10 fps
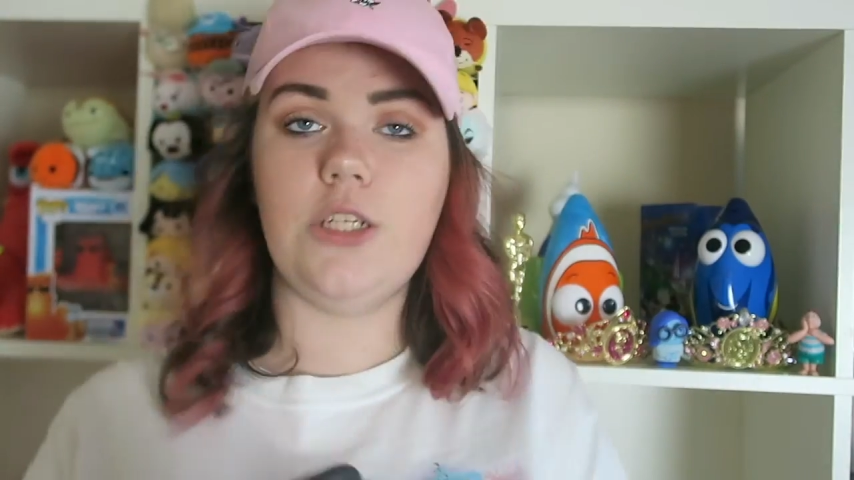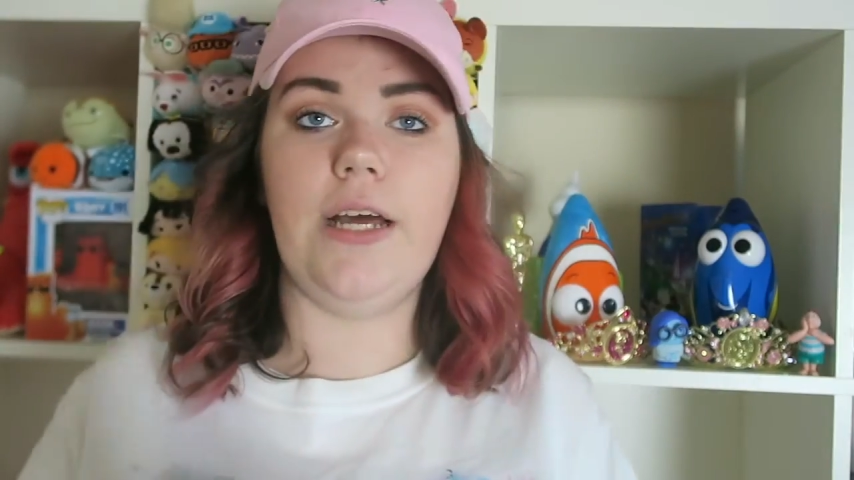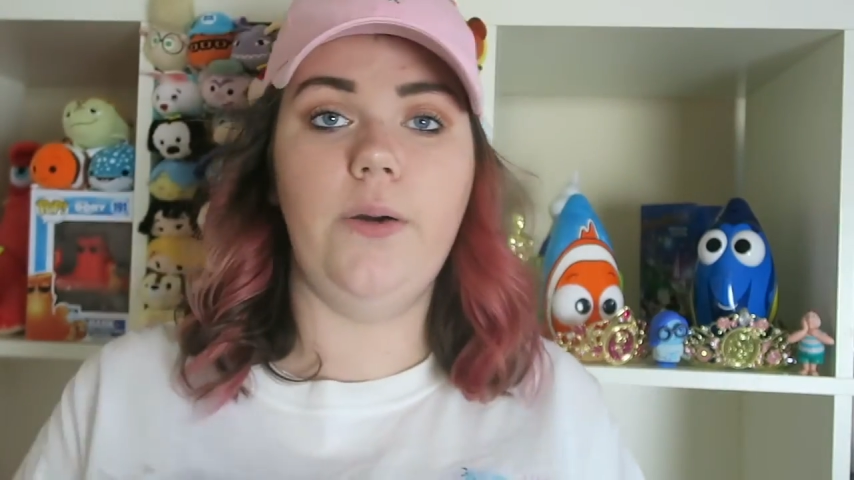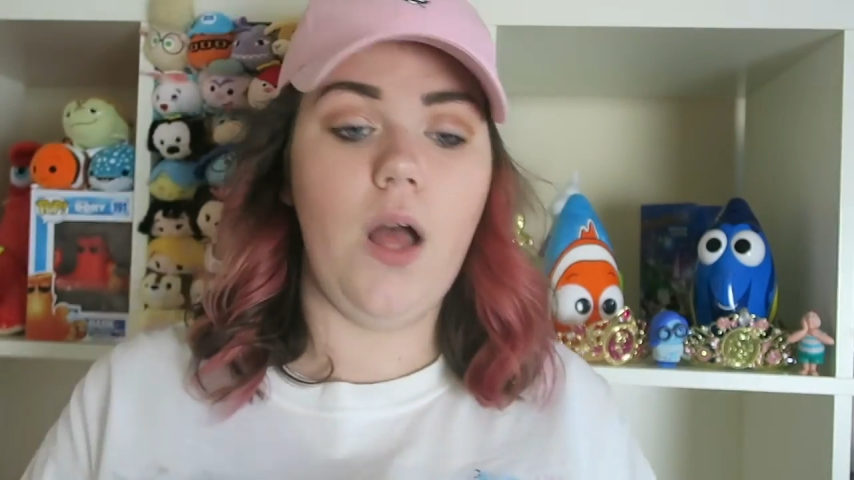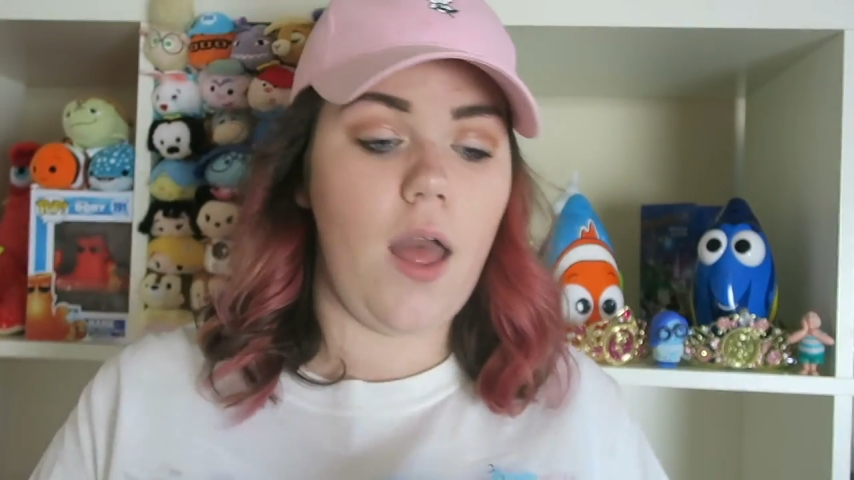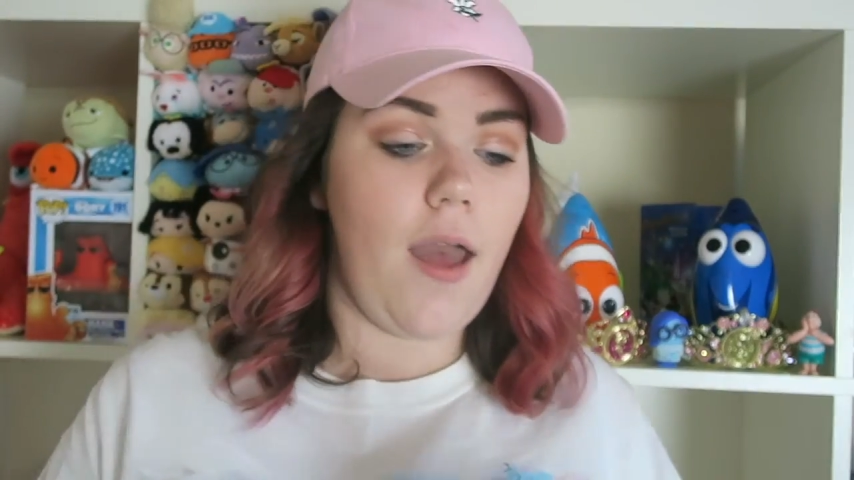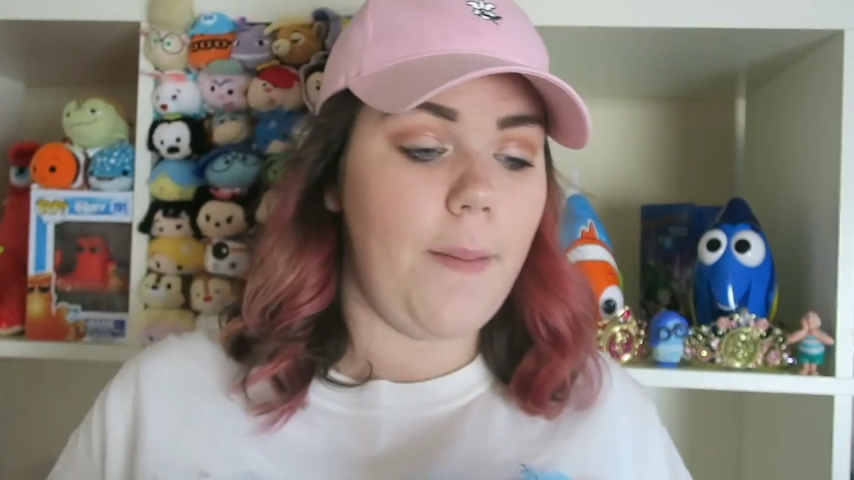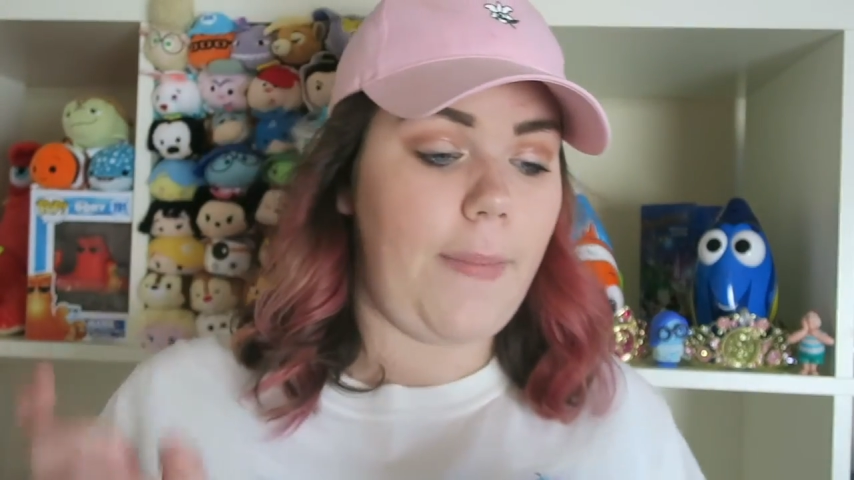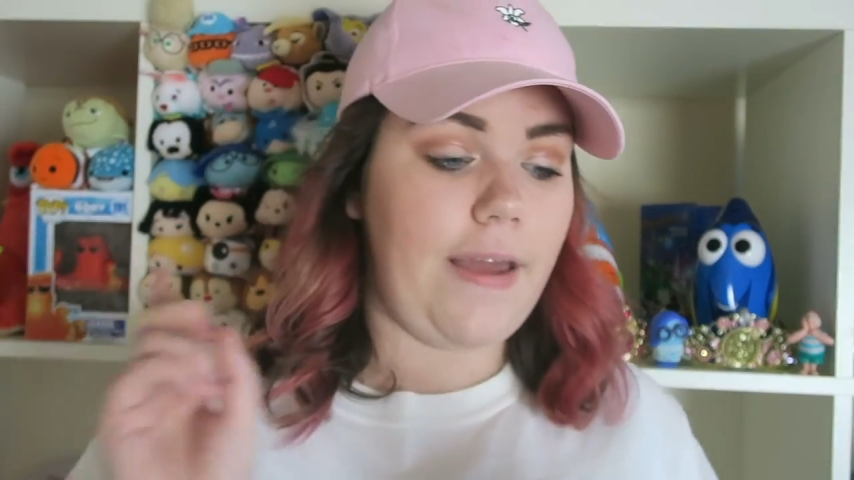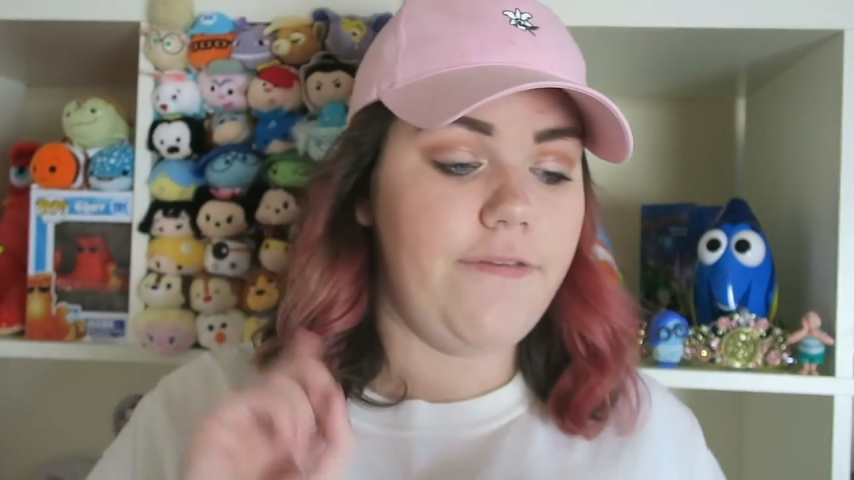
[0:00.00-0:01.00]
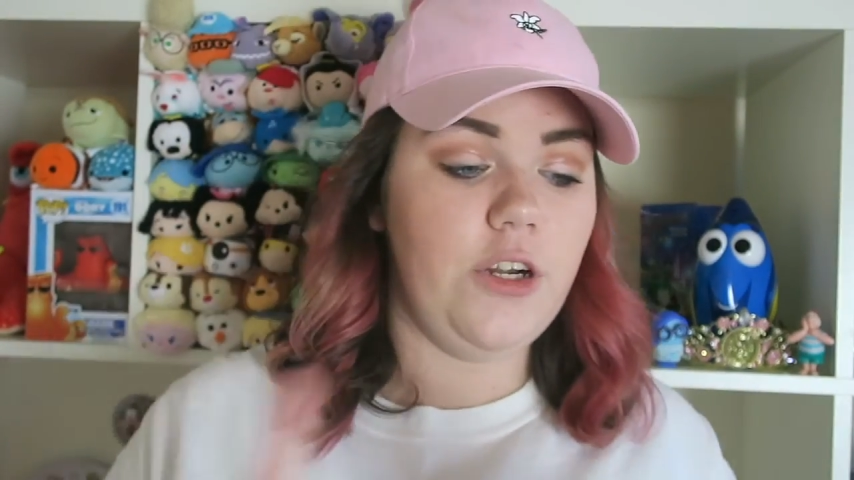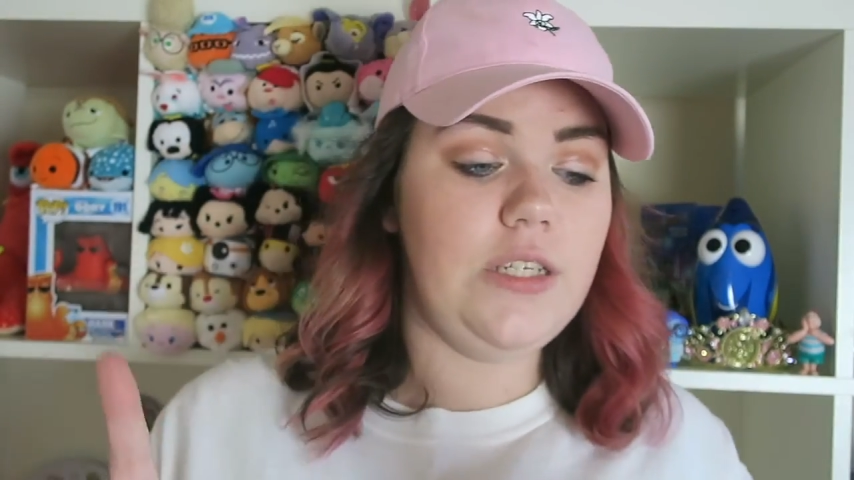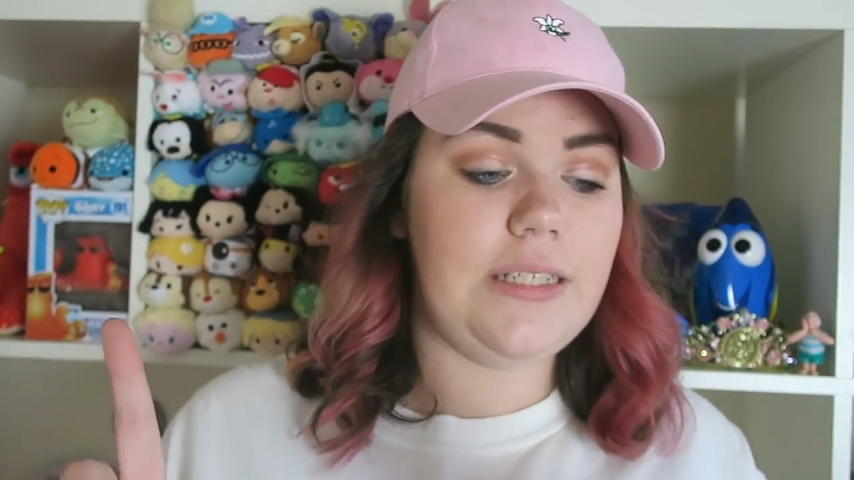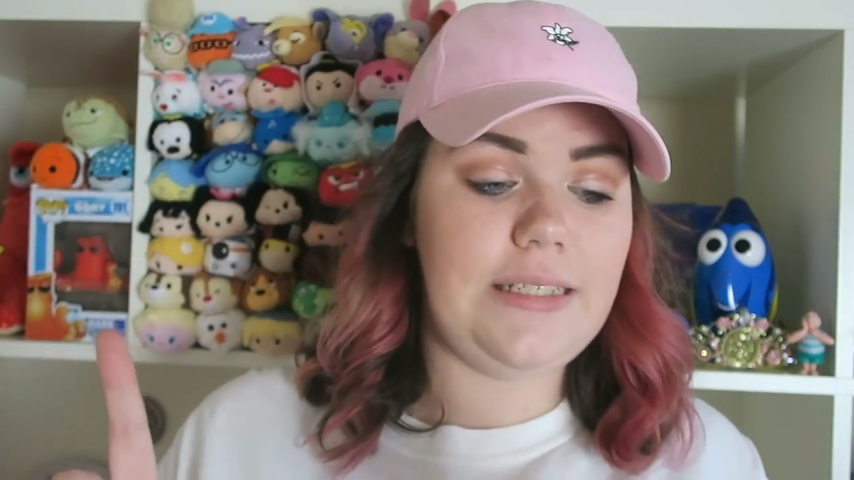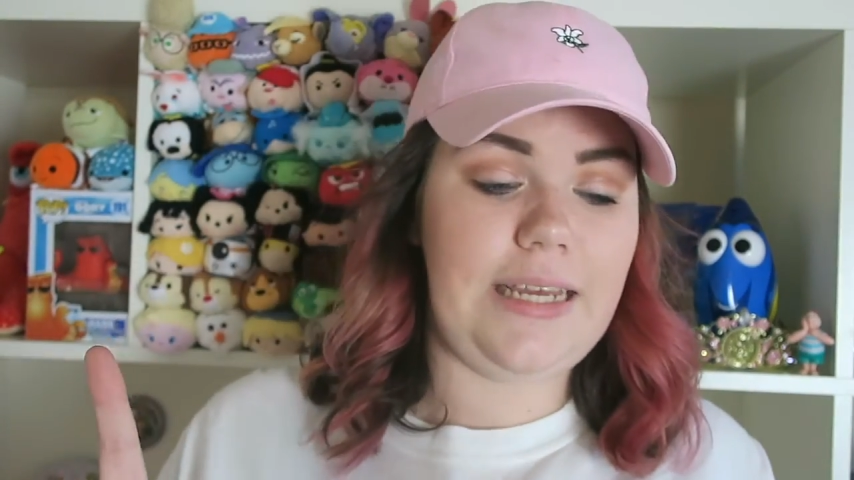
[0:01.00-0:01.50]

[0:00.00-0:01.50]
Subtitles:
So my first